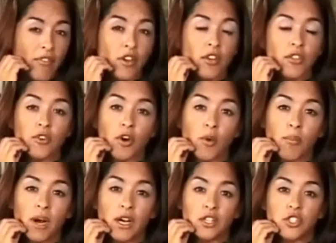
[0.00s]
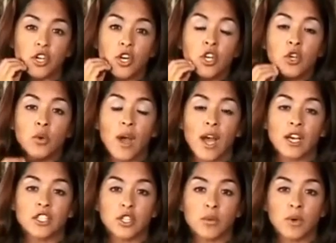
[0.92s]
you throw a punch, you
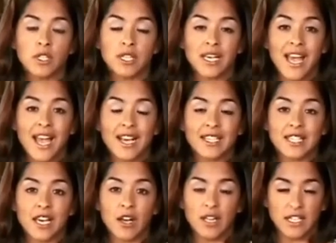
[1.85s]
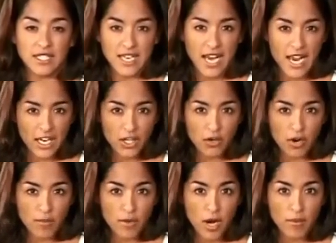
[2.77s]
actually want to exhale and tighten your
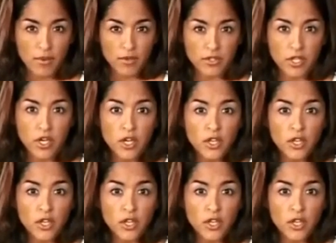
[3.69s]
abdominals,